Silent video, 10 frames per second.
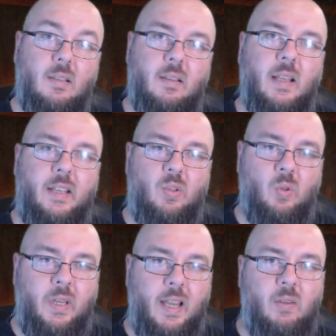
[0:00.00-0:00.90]
that you're
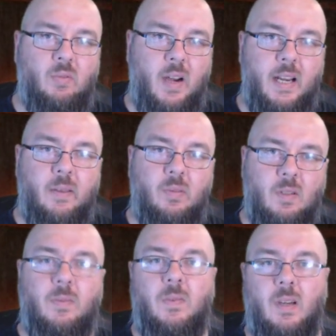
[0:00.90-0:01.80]
getting ready for
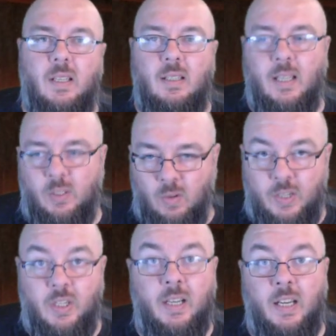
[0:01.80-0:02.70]
a fight, that you're
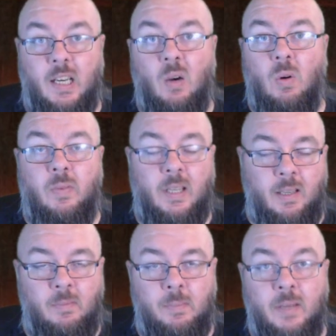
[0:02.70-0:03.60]
actually going to go off and get
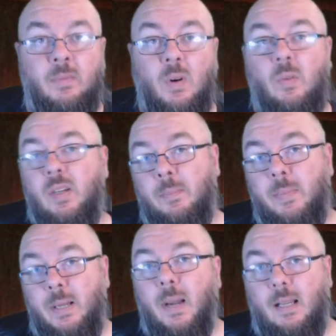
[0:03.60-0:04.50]
and be involved in a
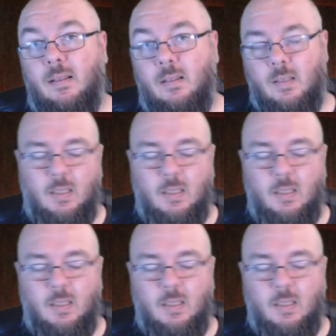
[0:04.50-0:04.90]
big battle.